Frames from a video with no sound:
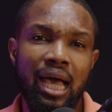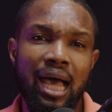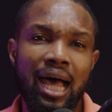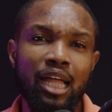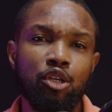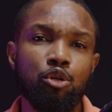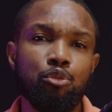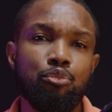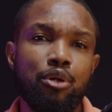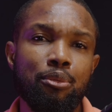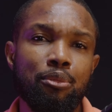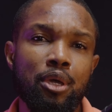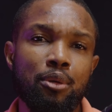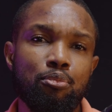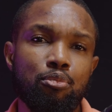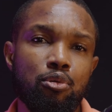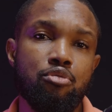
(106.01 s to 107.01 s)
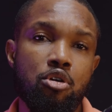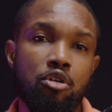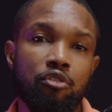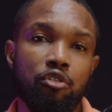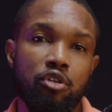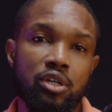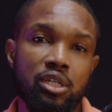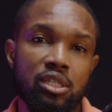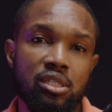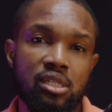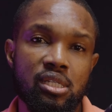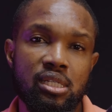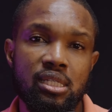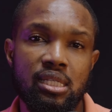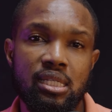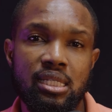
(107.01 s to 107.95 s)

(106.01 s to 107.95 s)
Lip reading: Adobe Premiere Pro, for instance,